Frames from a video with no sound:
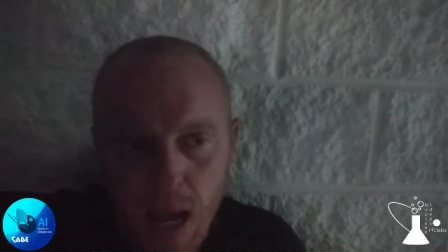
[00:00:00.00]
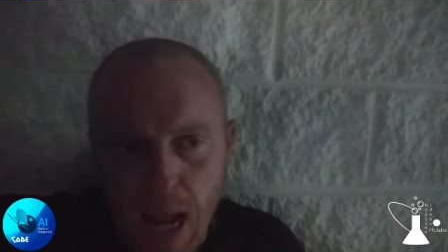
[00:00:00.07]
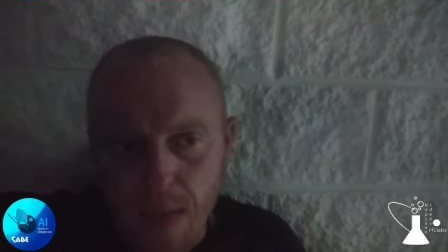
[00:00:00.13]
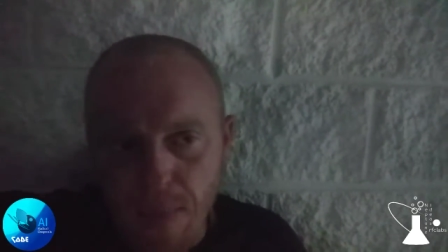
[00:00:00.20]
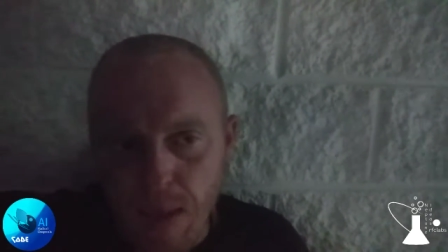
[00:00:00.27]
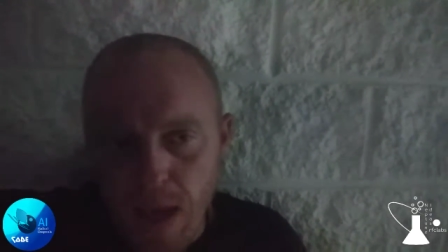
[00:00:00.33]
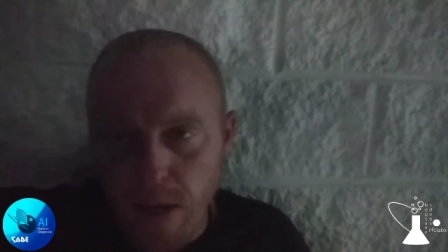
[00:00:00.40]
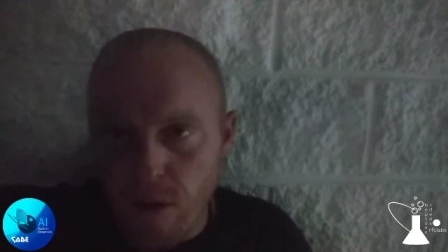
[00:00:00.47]
And
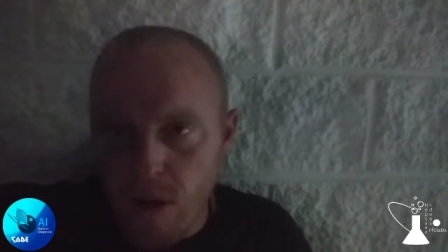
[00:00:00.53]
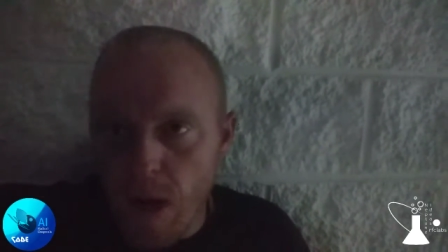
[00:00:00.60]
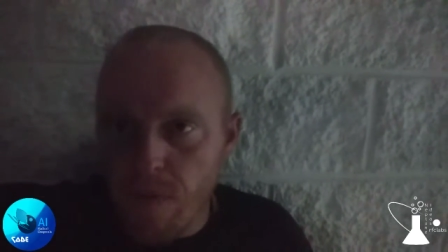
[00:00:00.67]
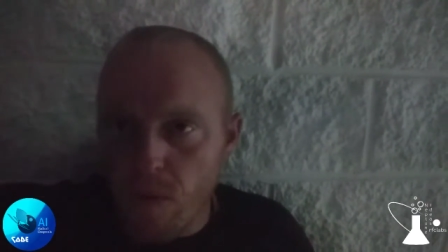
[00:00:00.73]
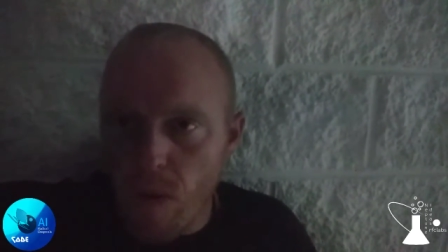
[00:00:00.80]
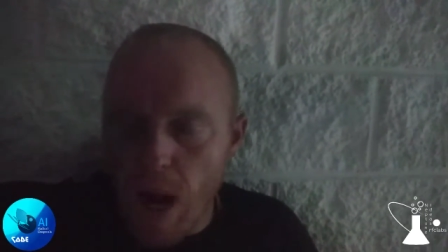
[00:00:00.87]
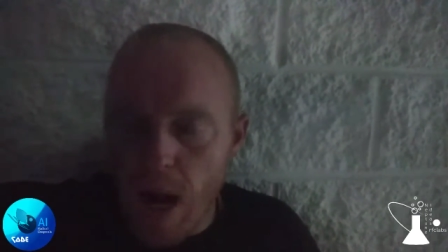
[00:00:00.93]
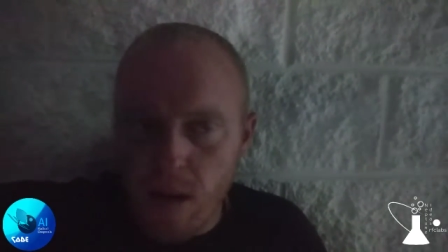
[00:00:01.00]
then you have
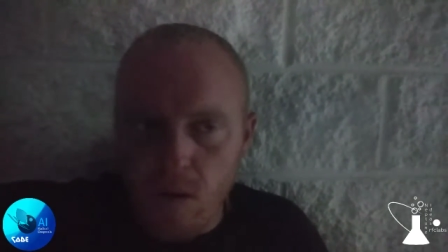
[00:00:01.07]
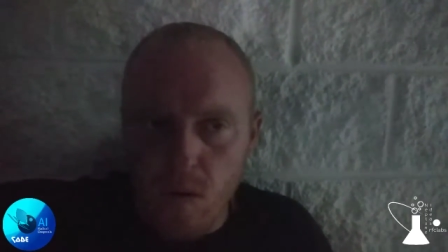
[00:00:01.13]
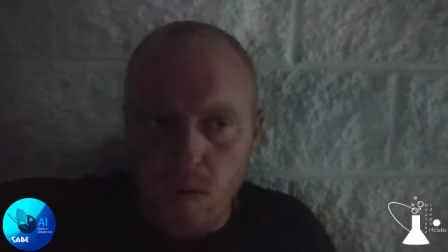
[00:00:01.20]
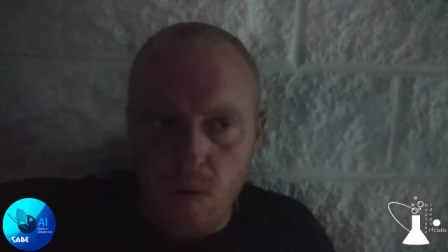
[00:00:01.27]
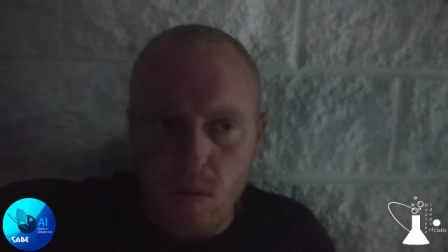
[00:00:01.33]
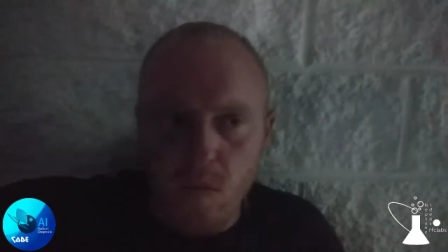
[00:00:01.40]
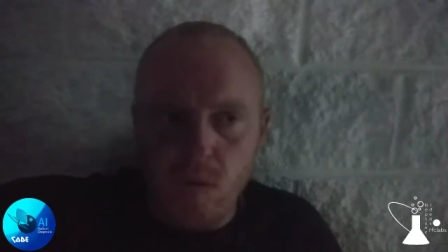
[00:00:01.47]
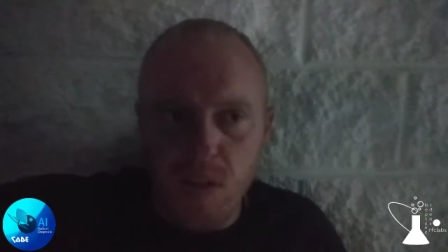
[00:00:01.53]
the radical,
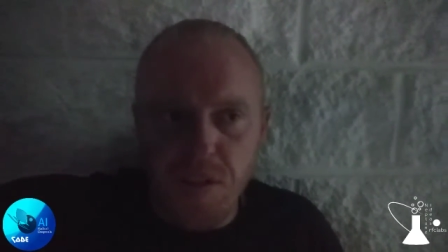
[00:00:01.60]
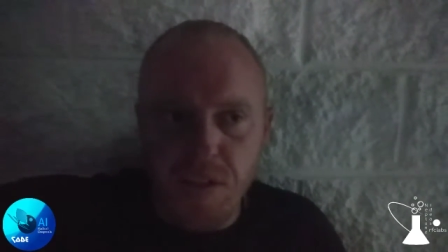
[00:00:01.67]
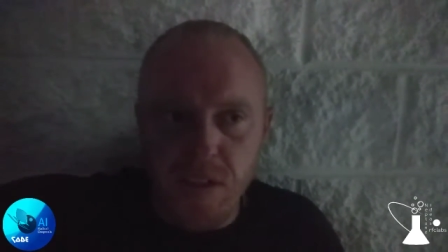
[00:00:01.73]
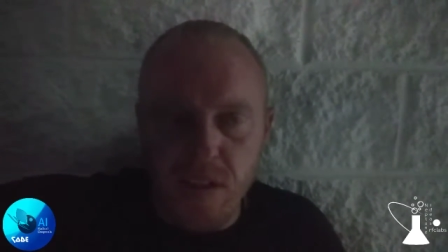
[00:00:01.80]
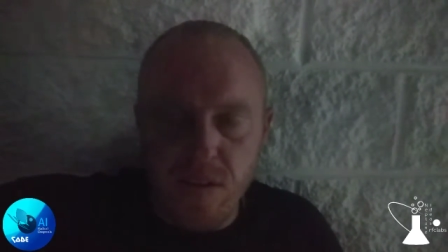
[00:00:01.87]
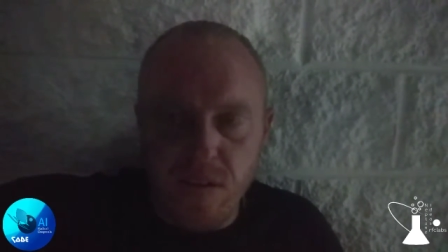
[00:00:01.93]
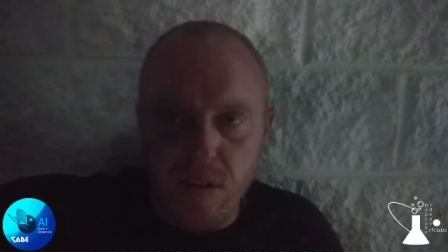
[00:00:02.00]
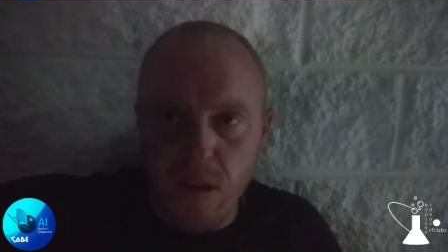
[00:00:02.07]
which
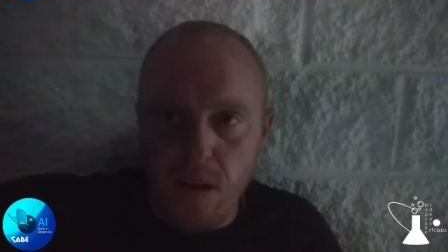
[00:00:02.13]
is